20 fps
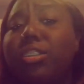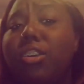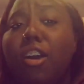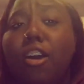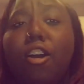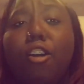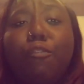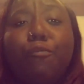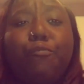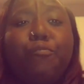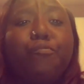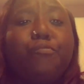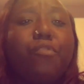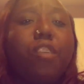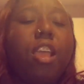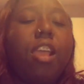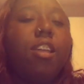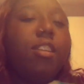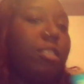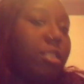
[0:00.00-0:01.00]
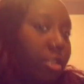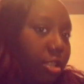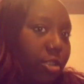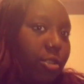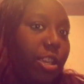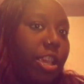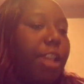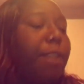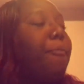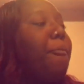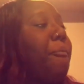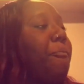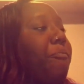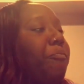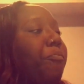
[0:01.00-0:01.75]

Salt. So yeah.